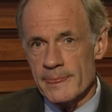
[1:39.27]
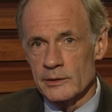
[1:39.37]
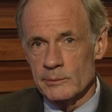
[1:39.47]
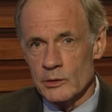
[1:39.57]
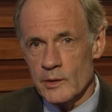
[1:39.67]

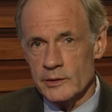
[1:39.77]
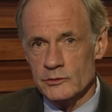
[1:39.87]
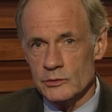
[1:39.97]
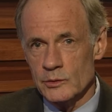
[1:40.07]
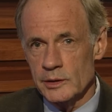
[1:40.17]

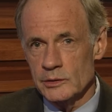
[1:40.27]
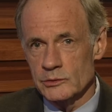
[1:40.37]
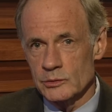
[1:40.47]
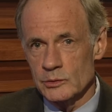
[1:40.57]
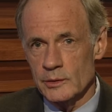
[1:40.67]
Democrats agreed
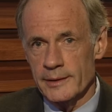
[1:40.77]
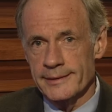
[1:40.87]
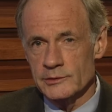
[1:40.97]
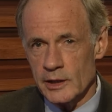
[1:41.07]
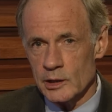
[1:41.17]
to
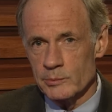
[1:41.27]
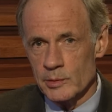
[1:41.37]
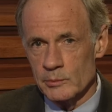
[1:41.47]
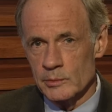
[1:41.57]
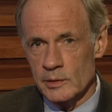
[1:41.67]

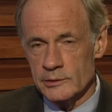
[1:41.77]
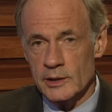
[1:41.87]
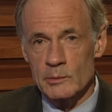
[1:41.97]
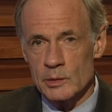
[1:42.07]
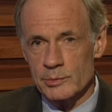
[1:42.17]

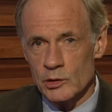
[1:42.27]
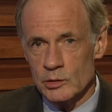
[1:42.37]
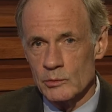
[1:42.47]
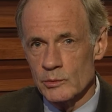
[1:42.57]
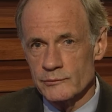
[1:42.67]
entitlement
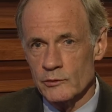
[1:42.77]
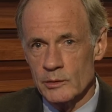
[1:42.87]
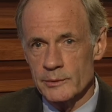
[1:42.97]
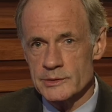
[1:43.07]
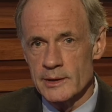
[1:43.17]
program
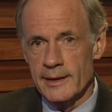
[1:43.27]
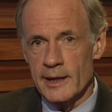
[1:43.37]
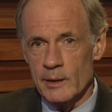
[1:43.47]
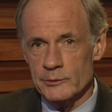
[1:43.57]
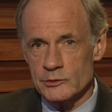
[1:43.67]
reform, which
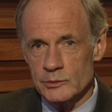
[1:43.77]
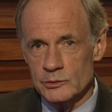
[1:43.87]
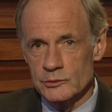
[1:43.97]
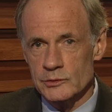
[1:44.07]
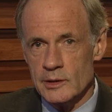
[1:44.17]
helps us
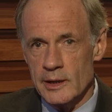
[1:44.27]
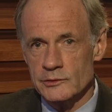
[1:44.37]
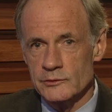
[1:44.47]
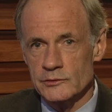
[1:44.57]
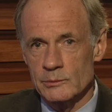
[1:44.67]
reduce the
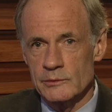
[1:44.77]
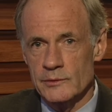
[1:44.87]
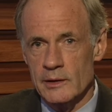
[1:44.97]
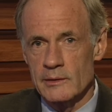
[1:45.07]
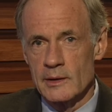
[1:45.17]
cost of some of
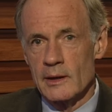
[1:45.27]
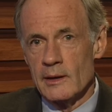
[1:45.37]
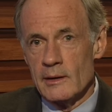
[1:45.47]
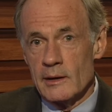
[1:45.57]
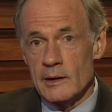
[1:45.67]
our
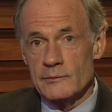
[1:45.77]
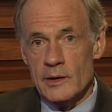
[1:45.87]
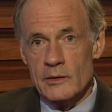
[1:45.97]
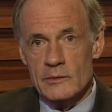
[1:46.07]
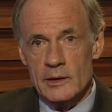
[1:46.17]

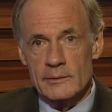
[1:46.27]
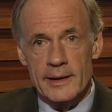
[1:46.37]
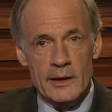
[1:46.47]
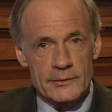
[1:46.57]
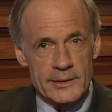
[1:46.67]

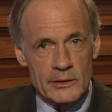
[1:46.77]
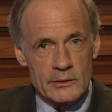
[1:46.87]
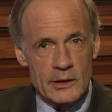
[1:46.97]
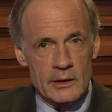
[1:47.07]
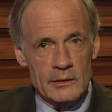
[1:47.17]

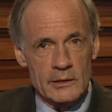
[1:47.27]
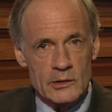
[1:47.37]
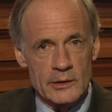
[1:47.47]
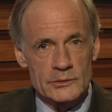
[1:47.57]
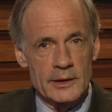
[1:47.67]
healthcare
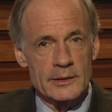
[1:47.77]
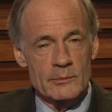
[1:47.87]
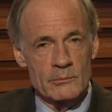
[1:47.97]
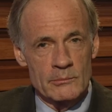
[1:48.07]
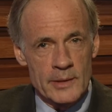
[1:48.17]
costs like
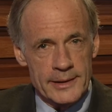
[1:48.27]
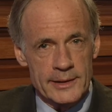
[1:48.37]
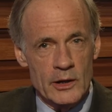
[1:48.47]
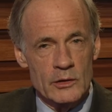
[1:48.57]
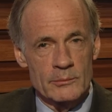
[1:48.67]

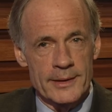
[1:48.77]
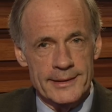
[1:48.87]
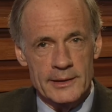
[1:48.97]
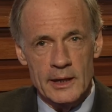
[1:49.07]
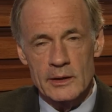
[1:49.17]
Medicare and
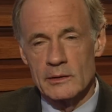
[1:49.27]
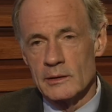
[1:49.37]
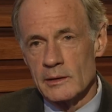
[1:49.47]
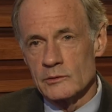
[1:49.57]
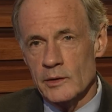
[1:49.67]
Medicaid,
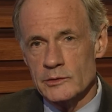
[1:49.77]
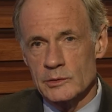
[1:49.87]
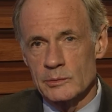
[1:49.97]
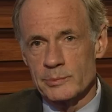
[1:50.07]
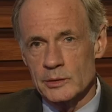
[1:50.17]
tries
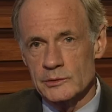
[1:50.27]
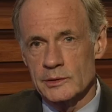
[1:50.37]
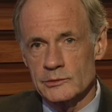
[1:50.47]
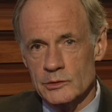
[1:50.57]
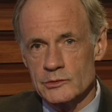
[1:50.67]
to put
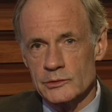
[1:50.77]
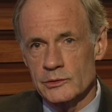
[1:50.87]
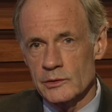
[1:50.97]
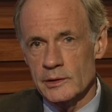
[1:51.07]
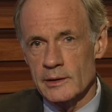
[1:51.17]
the Social
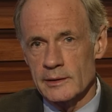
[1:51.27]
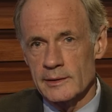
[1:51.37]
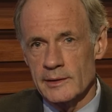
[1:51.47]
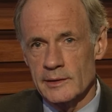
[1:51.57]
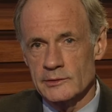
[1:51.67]
Security on
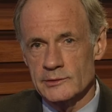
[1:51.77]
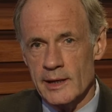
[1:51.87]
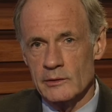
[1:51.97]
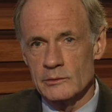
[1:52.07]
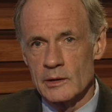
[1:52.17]
a
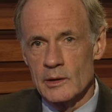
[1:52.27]
sound